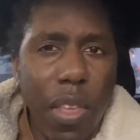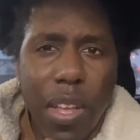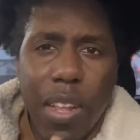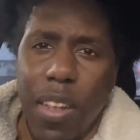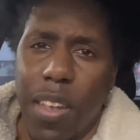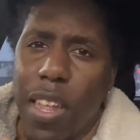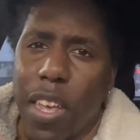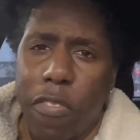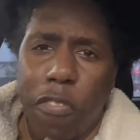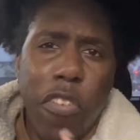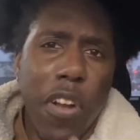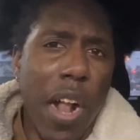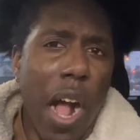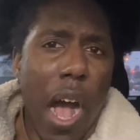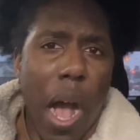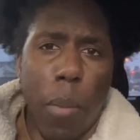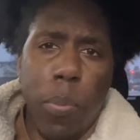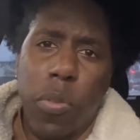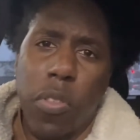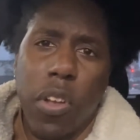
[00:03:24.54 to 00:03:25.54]
different
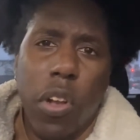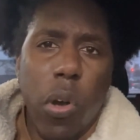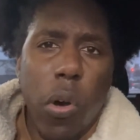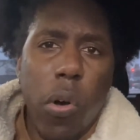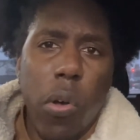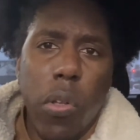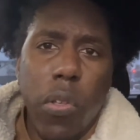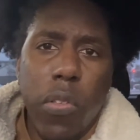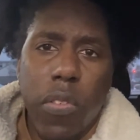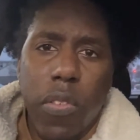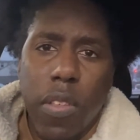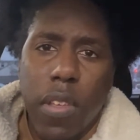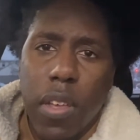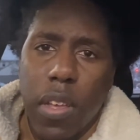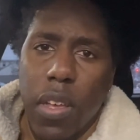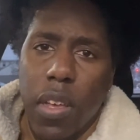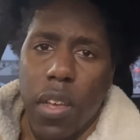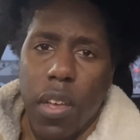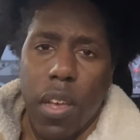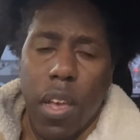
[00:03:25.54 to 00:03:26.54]
obstacles,
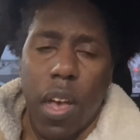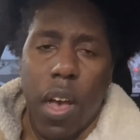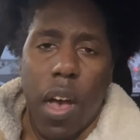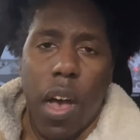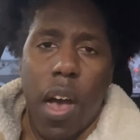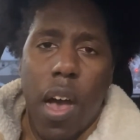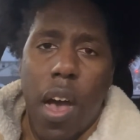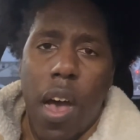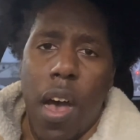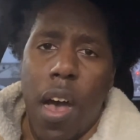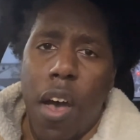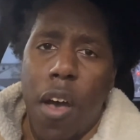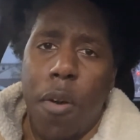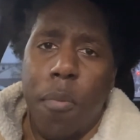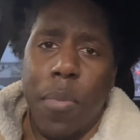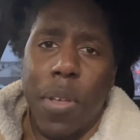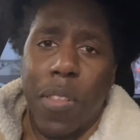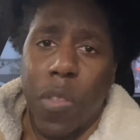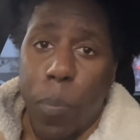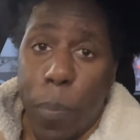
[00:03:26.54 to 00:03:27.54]

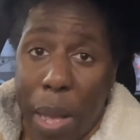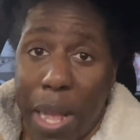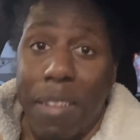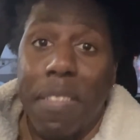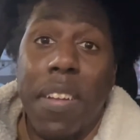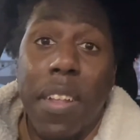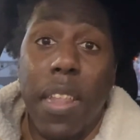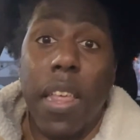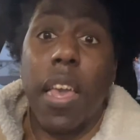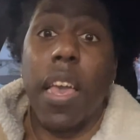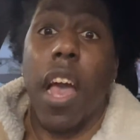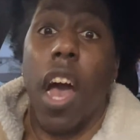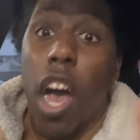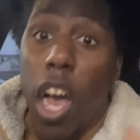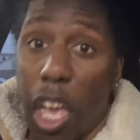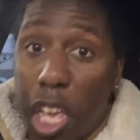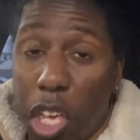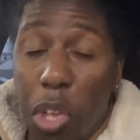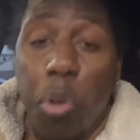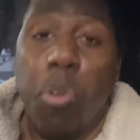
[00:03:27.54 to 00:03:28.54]
um, especially
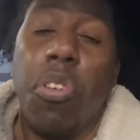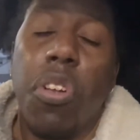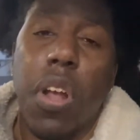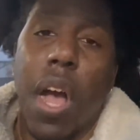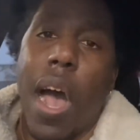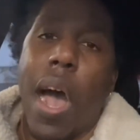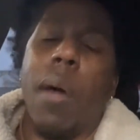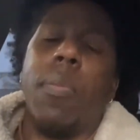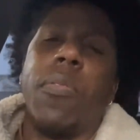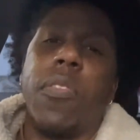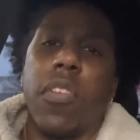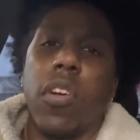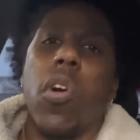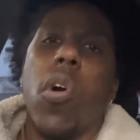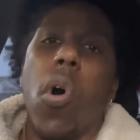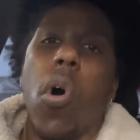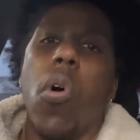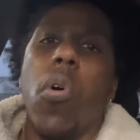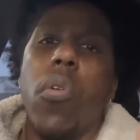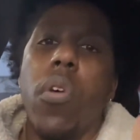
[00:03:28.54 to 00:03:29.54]
a huge
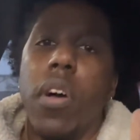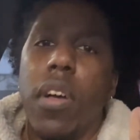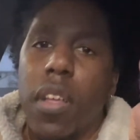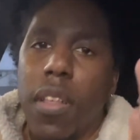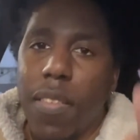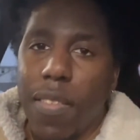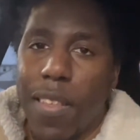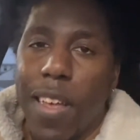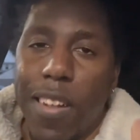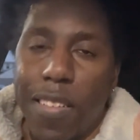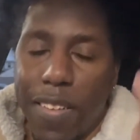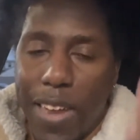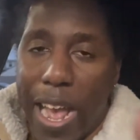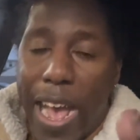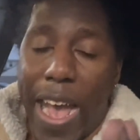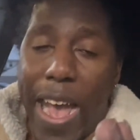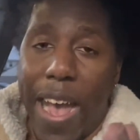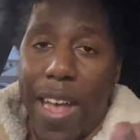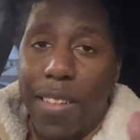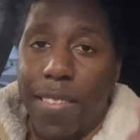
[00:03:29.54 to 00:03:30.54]
obstacle such
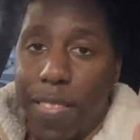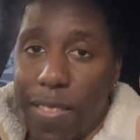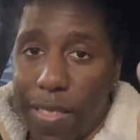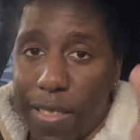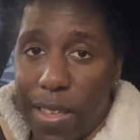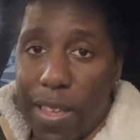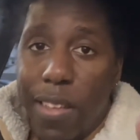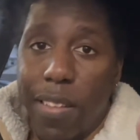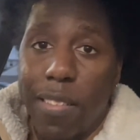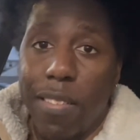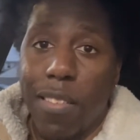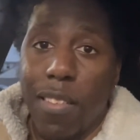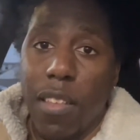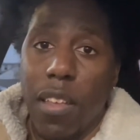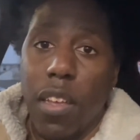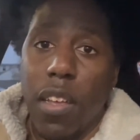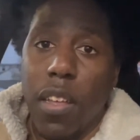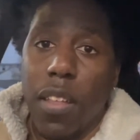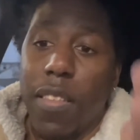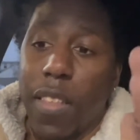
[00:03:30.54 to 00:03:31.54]
as this,
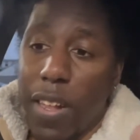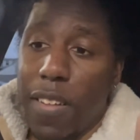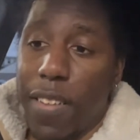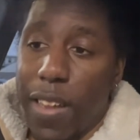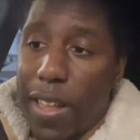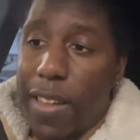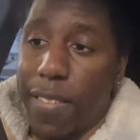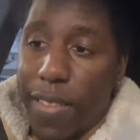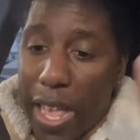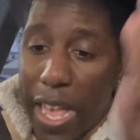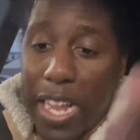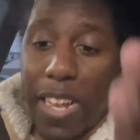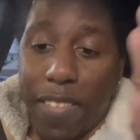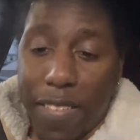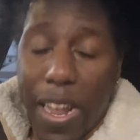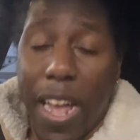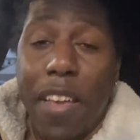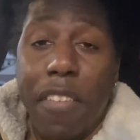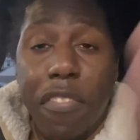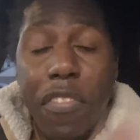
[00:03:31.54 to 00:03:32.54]
such as
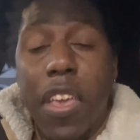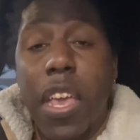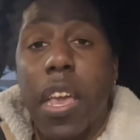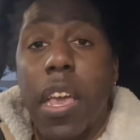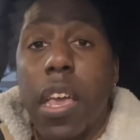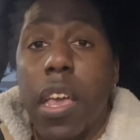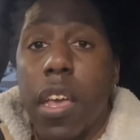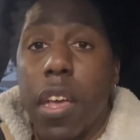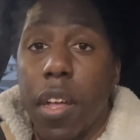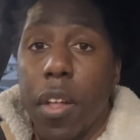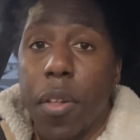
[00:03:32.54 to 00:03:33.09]
HIV,